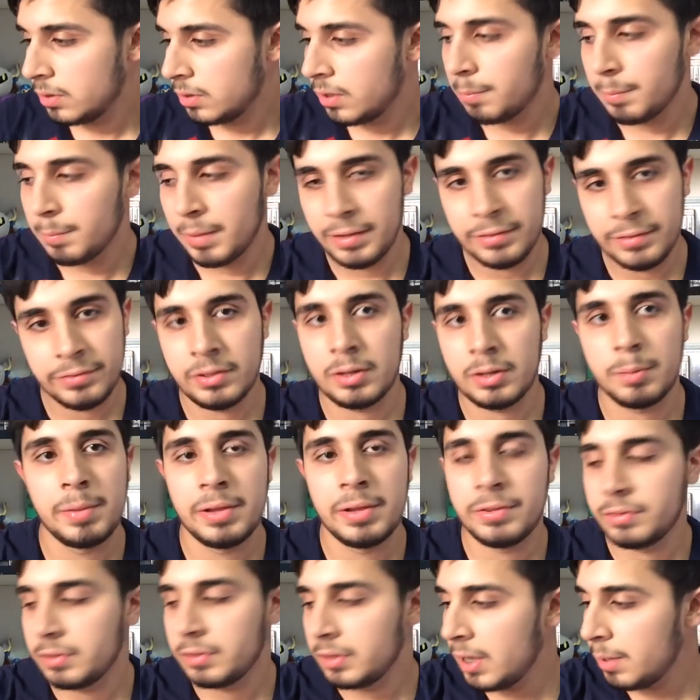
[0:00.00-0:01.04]

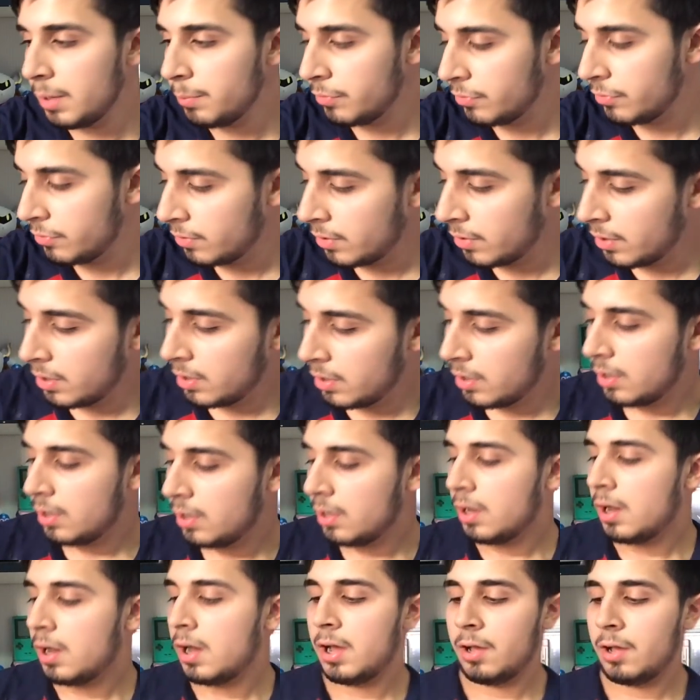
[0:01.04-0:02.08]
amazing games.
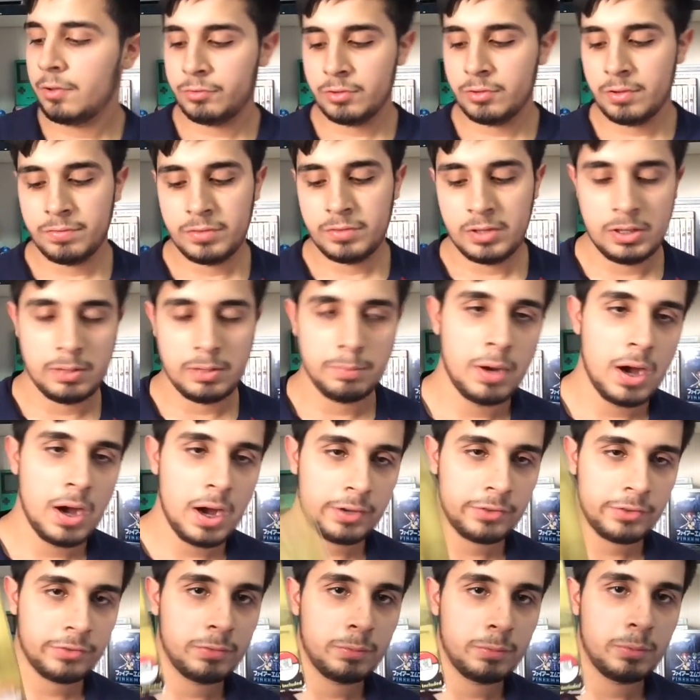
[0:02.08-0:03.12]
I also have the
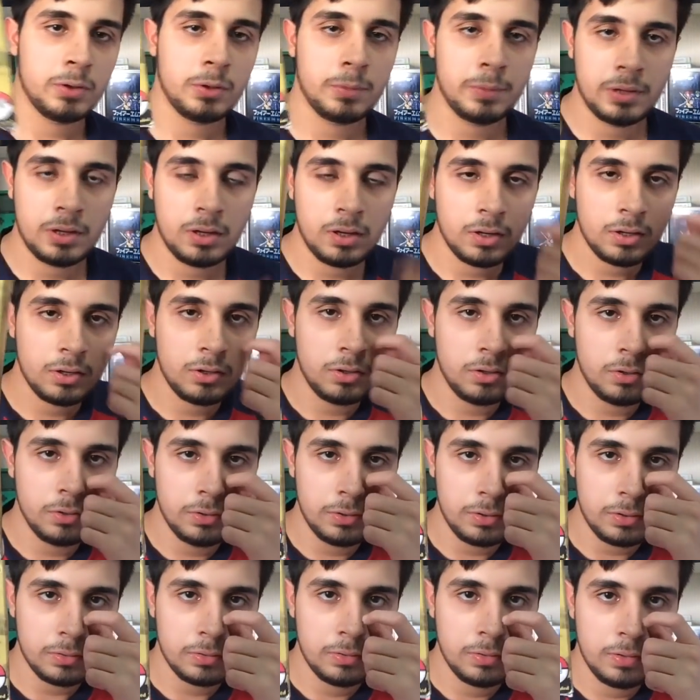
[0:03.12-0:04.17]
box for Pokemon Heart Gold.
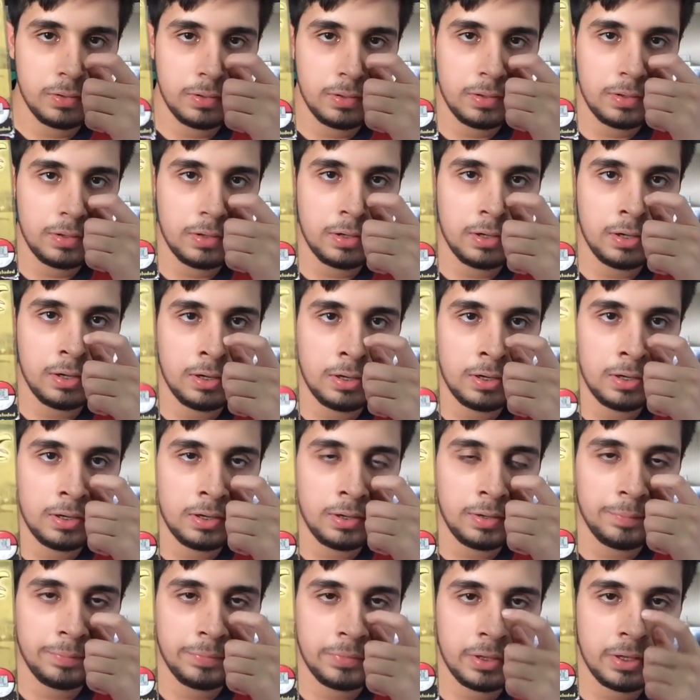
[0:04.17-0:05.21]

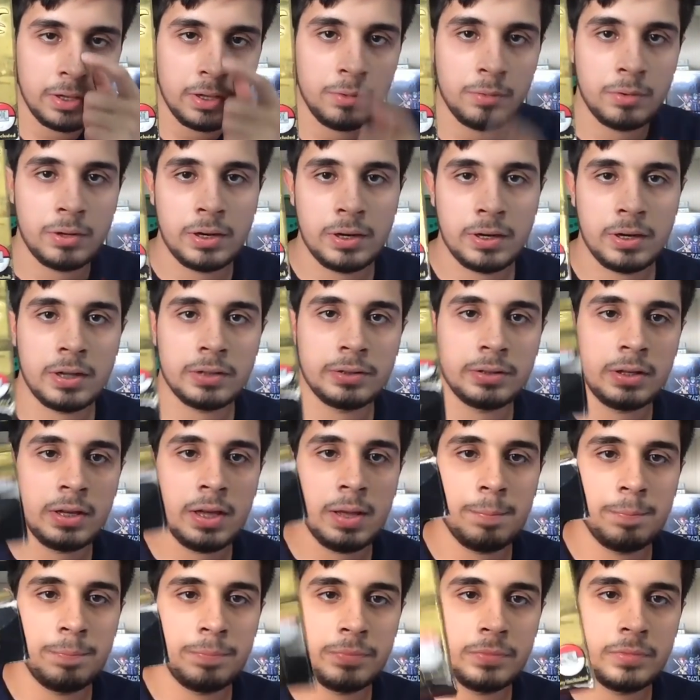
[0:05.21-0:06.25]
Yeah, when I got the
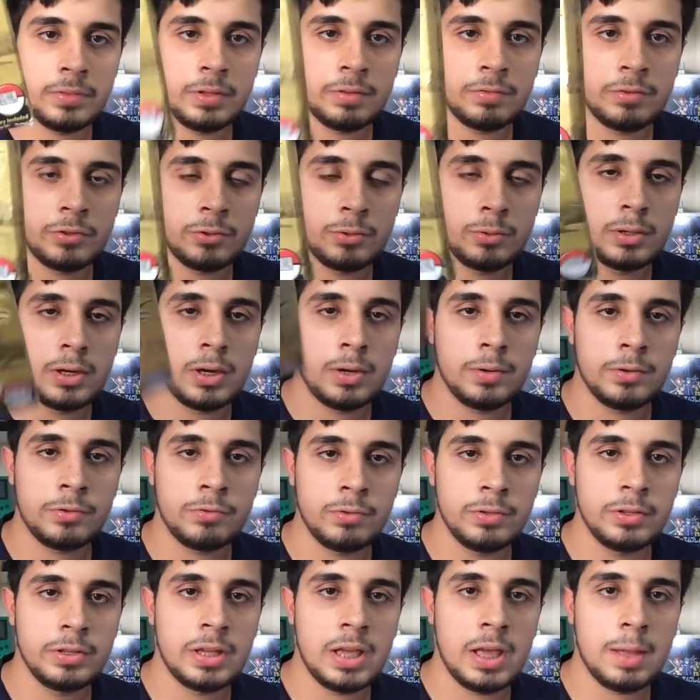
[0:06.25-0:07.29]
game, never threw it out. It's
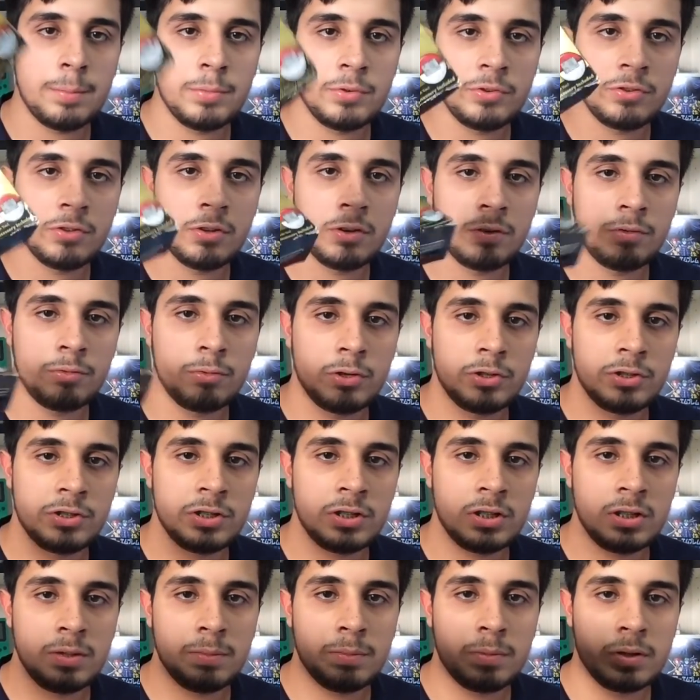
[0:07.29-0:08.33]
really damaged though,
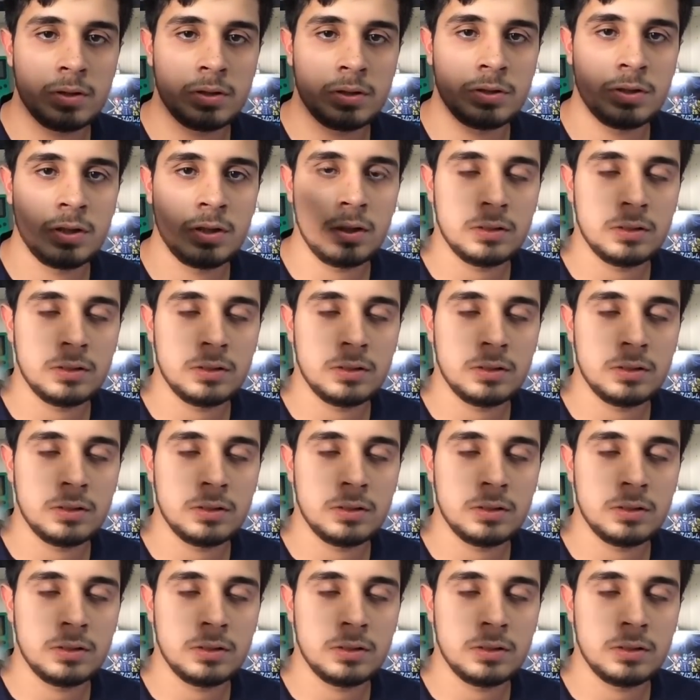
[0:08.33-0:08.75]
unfortunately, but